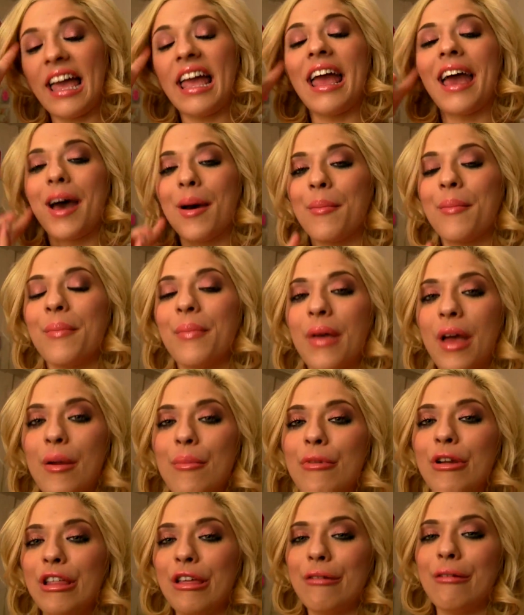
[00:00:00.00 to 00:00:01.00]
I am.
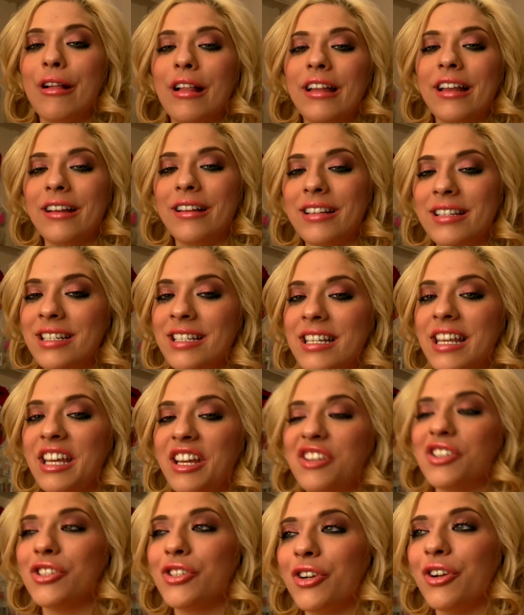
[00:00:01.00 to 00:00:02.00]
I'm really ready to take
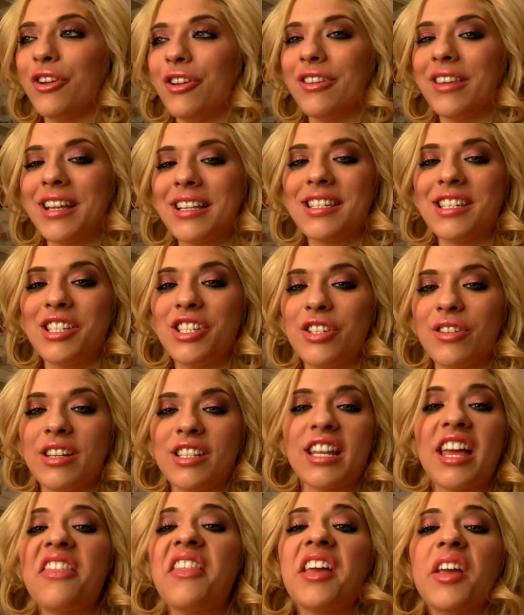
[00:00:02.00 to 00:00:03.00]
control in that
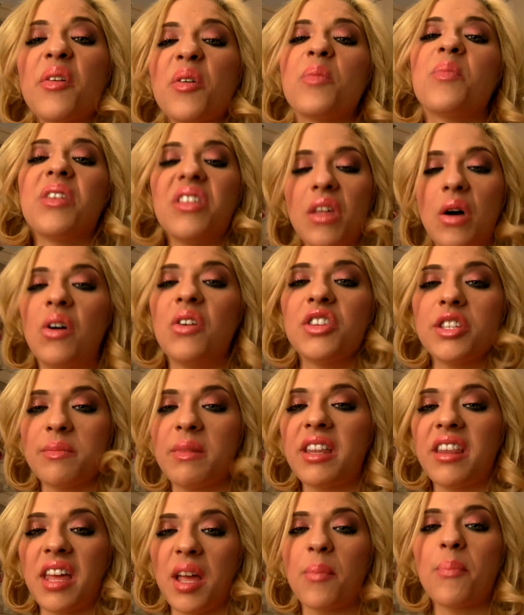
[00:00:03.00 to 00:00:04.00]
situation. I think it would be the
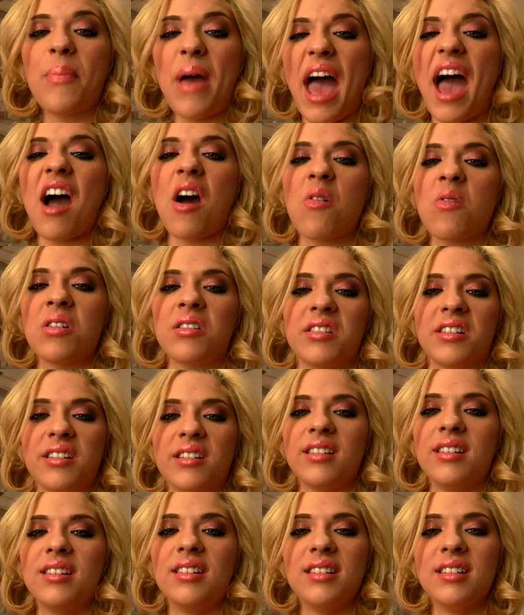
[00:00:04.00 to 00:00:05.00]
ultimate, like,
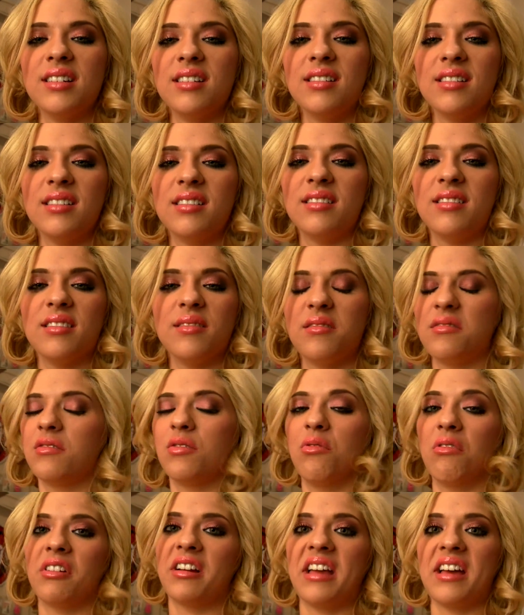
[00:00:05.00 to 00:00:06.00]
power
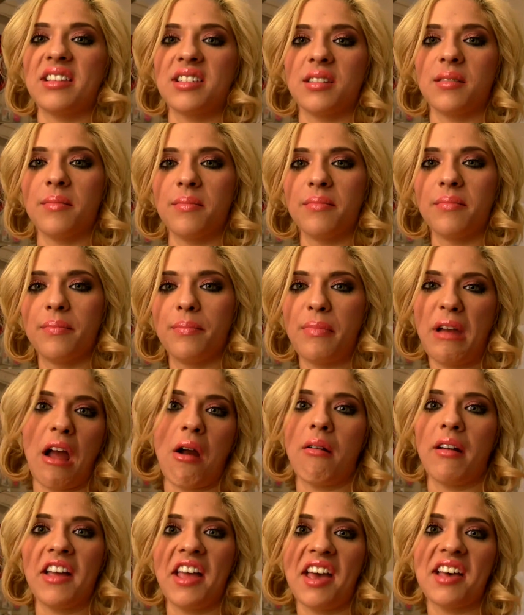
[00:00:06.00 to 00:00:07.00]
orgasm.
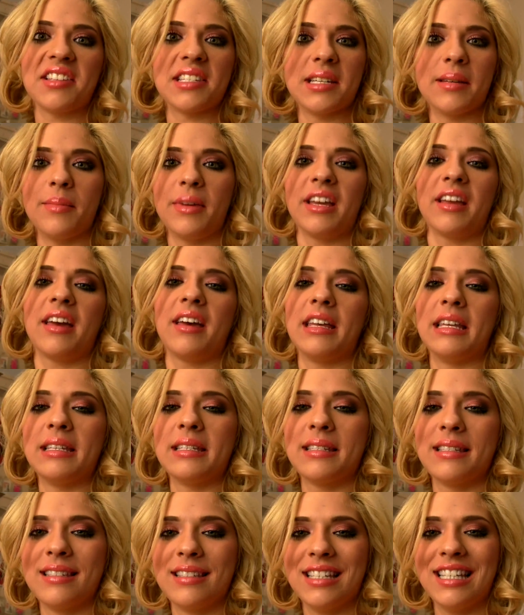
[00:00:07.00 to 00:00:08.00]
Powergasm, I
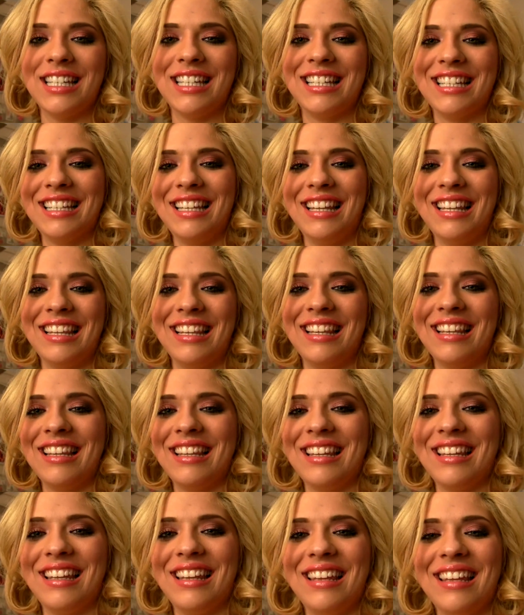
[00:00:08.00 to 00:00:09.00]
guess. Yeah.
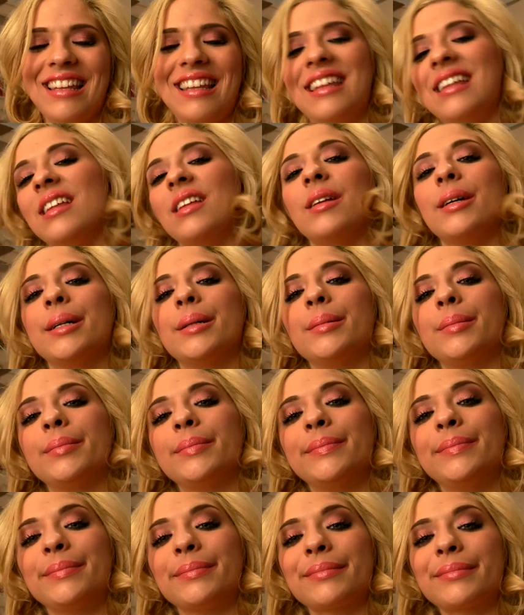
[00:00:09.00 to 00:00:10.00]
Well,
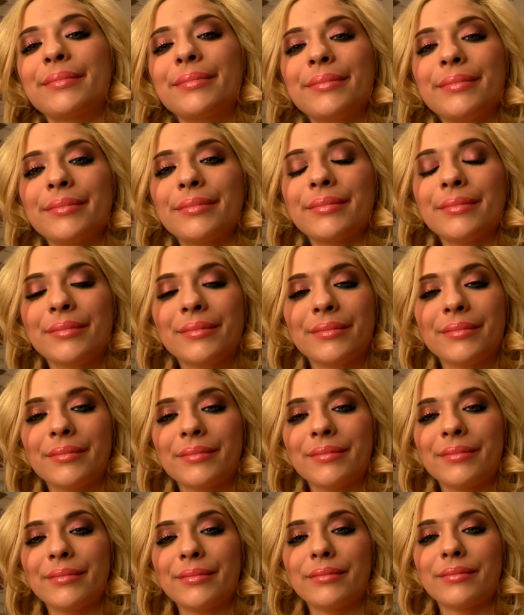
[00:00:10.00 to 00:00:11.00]

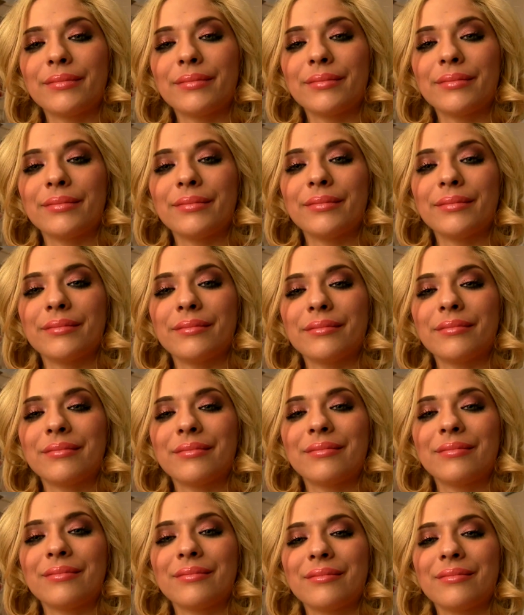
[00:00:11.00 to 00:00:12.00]
you are
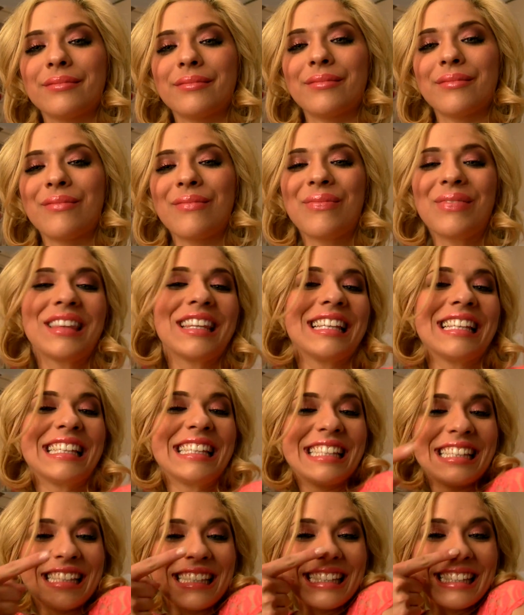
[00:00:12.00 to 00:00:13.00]
a delight,
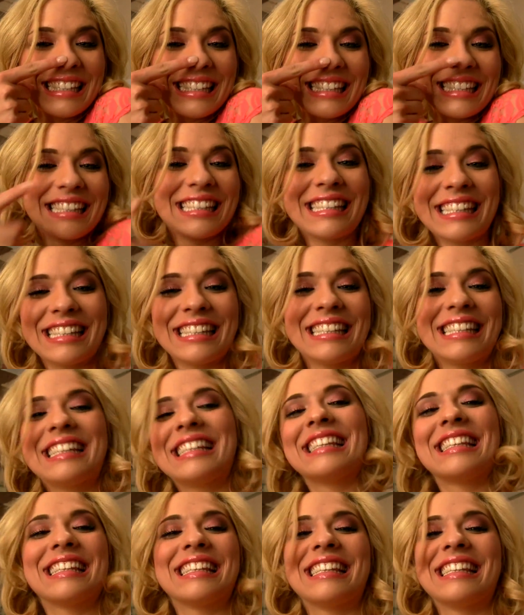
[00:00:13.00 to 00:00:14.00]
and we are going
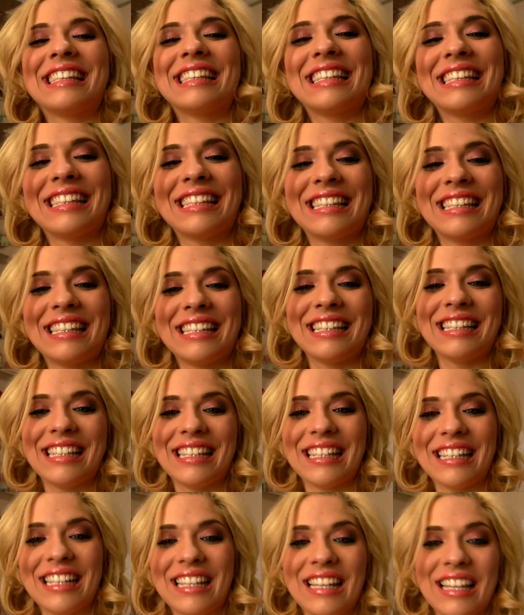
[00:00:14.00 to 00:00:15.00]
to go work. I'm going to
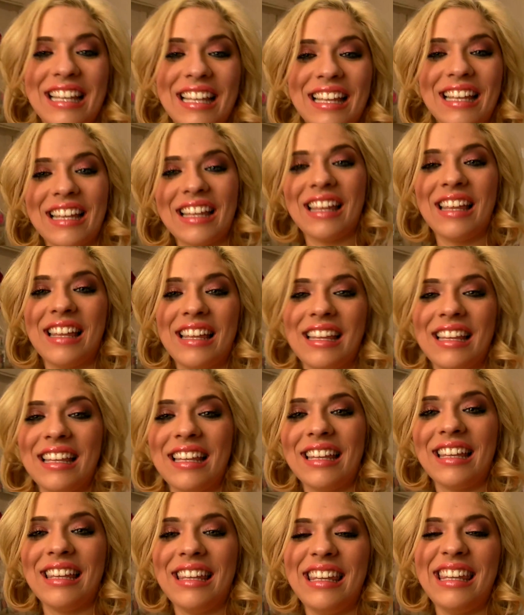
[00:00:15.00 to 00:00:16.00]
go shoot you doing filthy
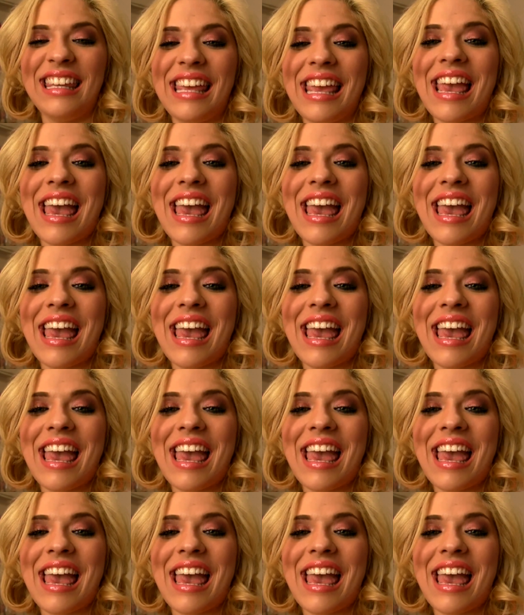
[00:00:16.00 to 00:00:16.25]
things now.